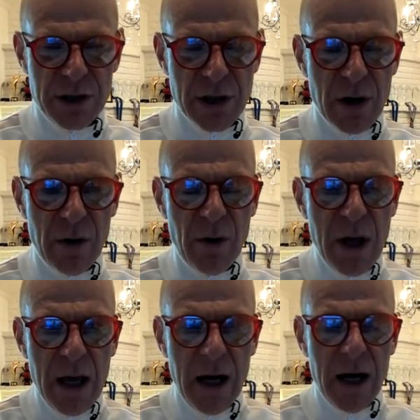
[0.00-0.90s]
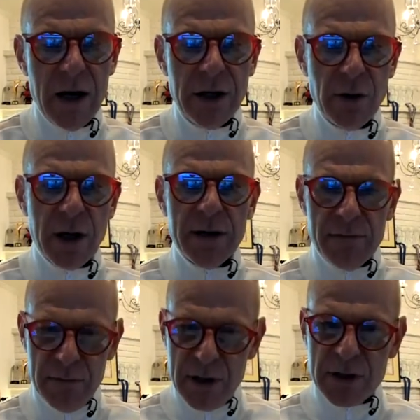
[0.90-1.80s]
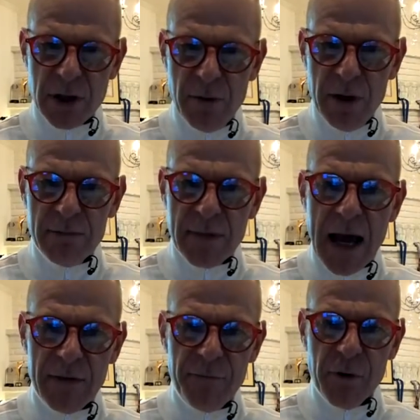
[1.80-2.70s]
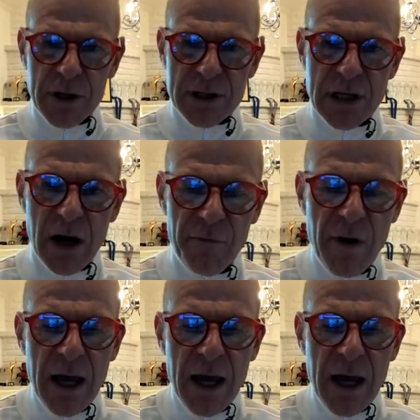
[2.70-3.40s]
So you can determine that for yourself.